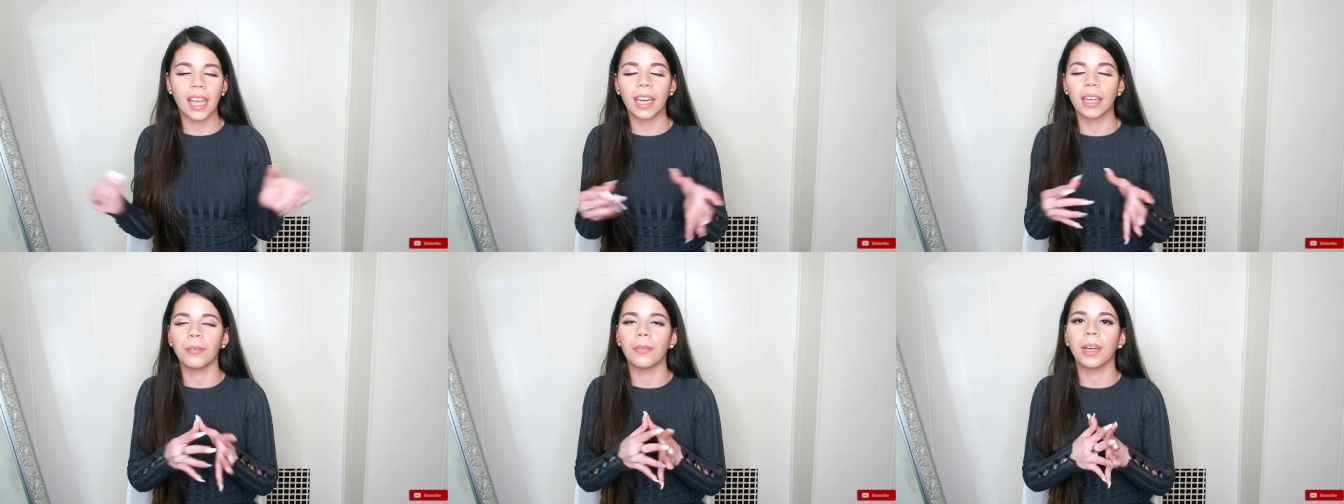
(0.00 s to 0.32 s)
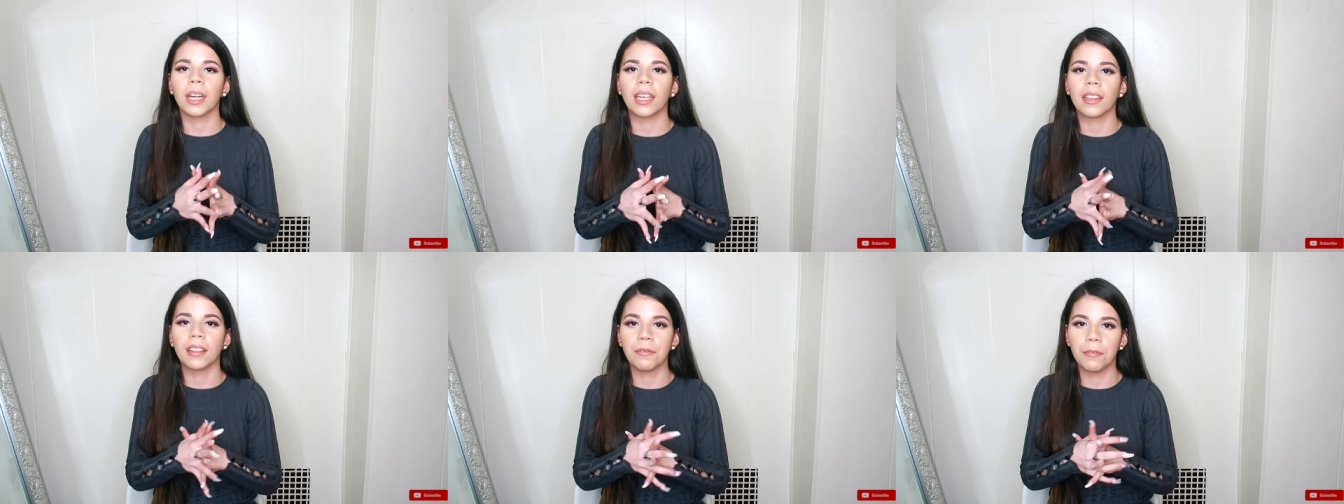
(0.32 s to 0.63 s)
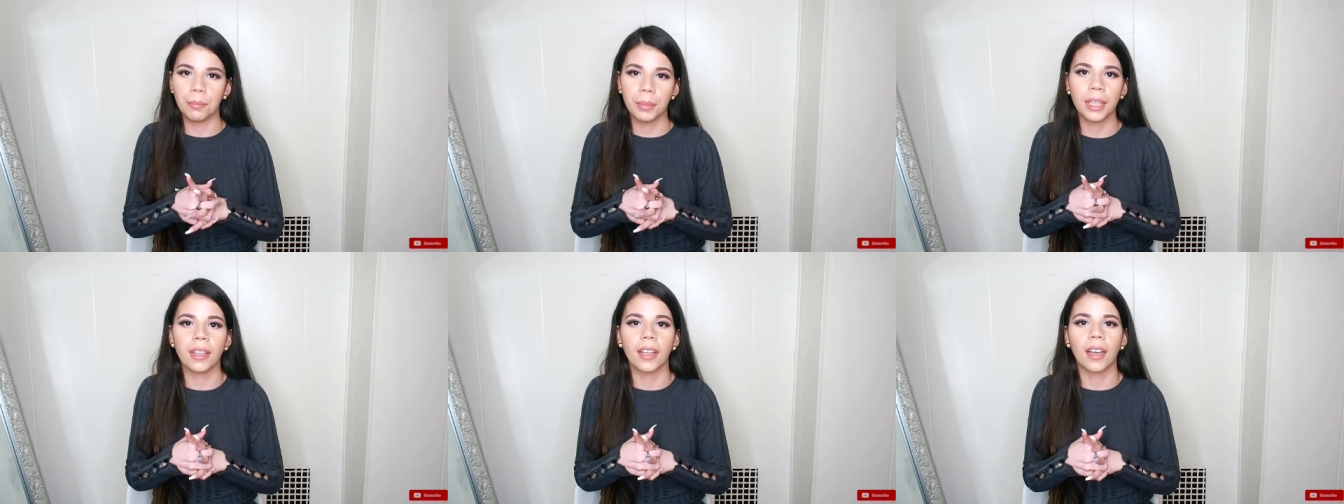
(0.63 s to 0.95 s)
I didn't want to
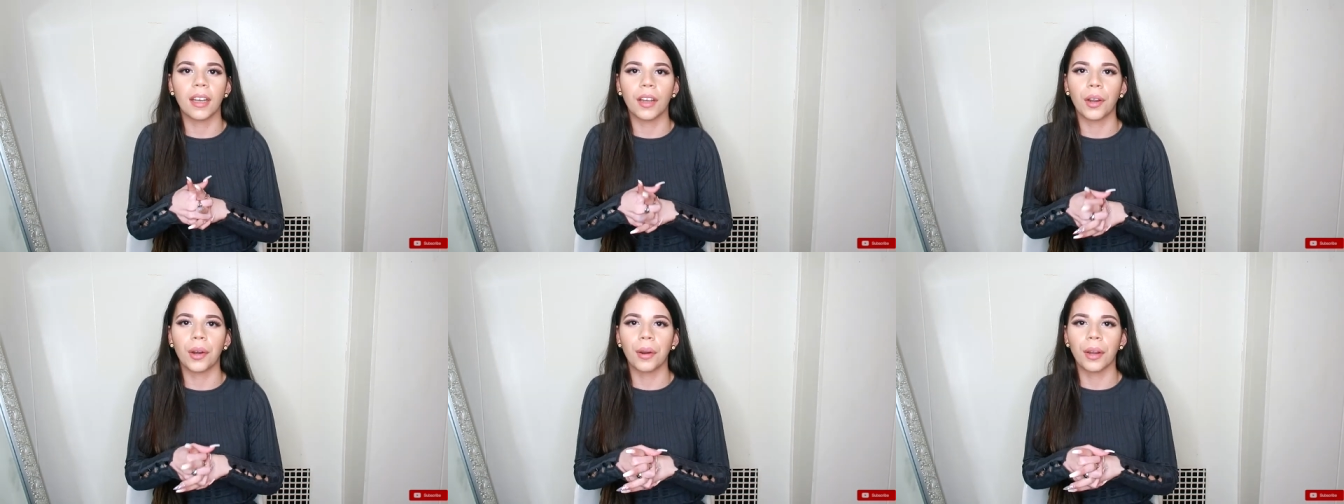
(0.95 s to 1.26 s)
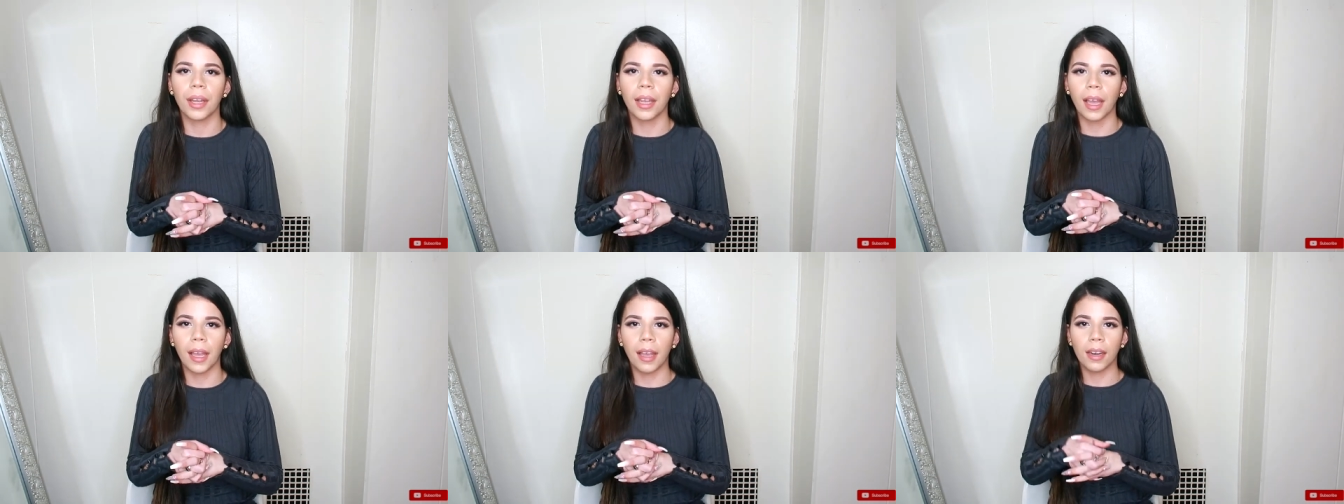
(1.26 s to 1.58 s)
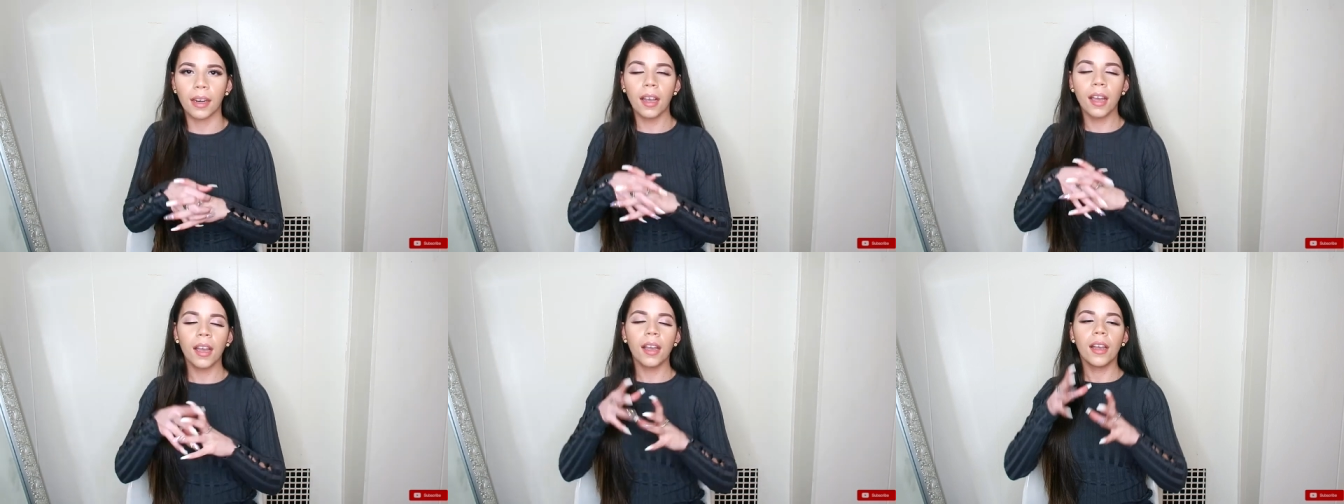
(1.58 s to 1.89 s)
be that girl
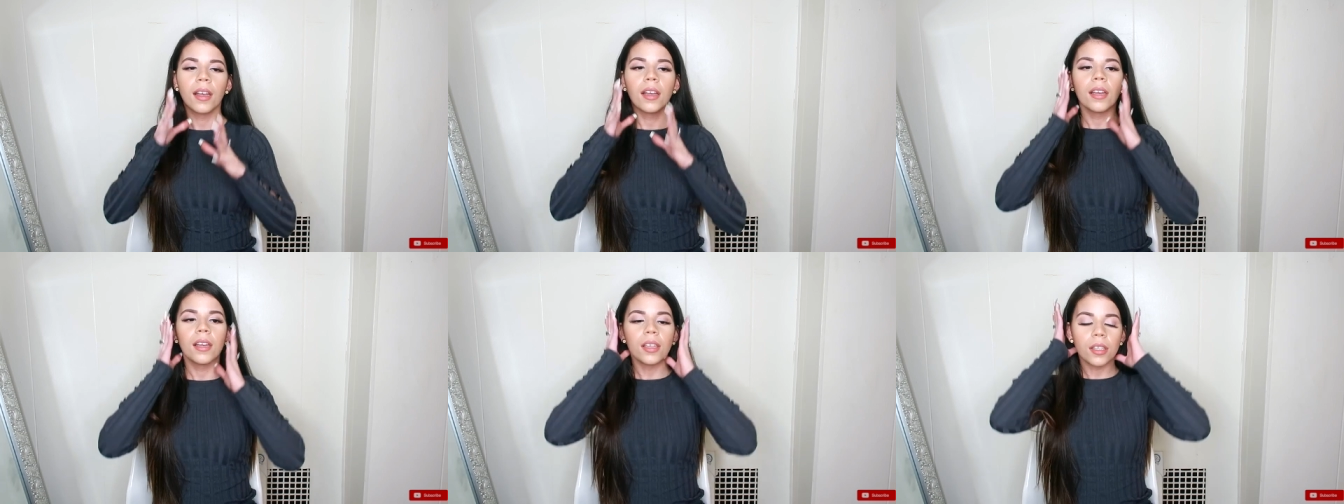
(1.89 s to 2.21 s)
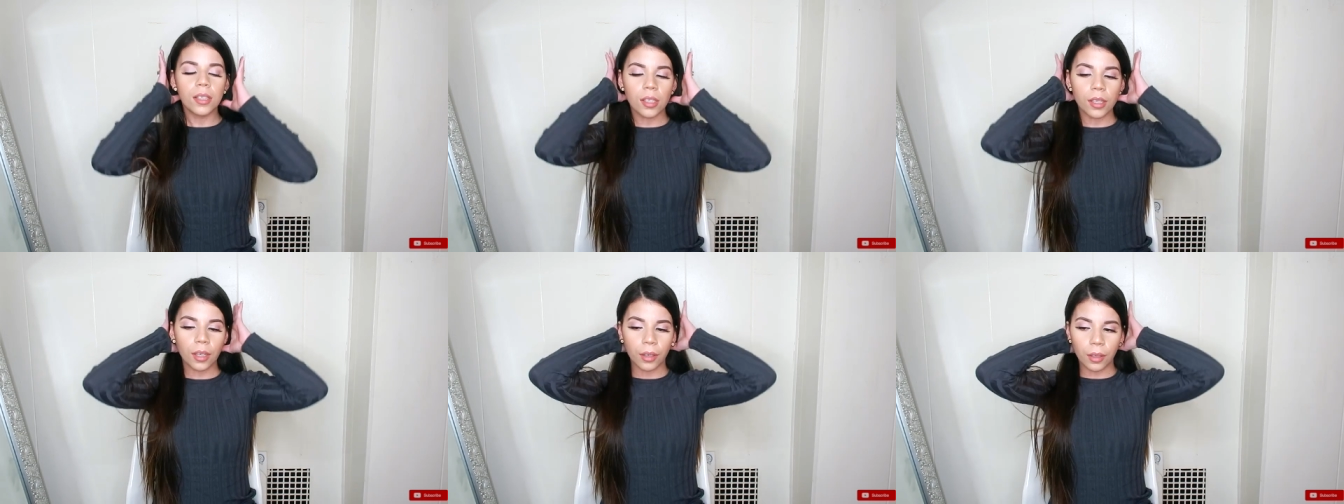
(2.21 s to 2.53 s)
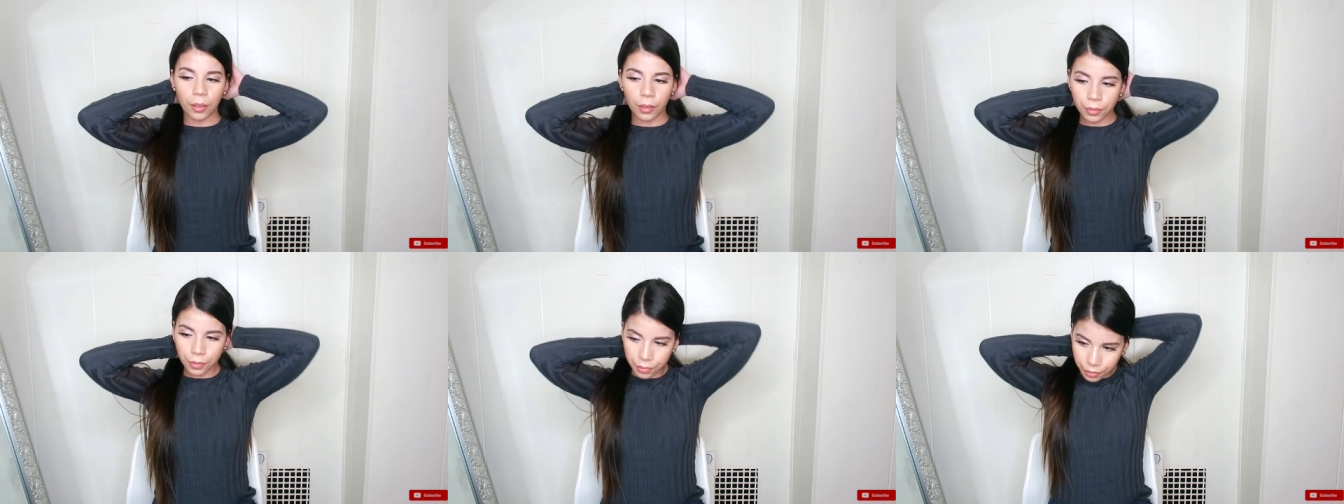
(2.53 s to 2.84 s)
again.
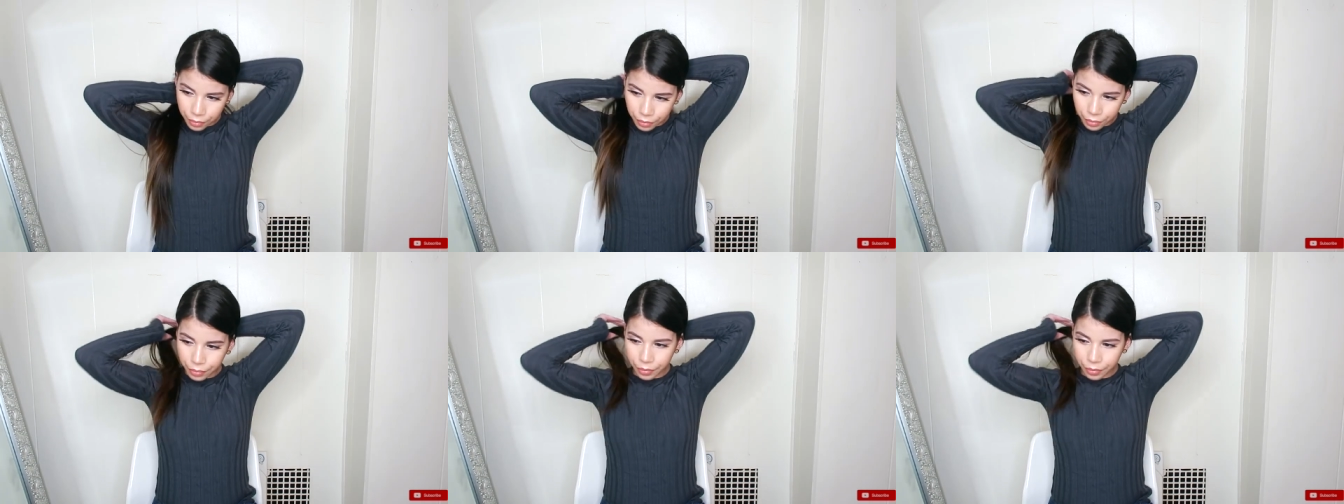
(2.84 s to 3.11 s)
So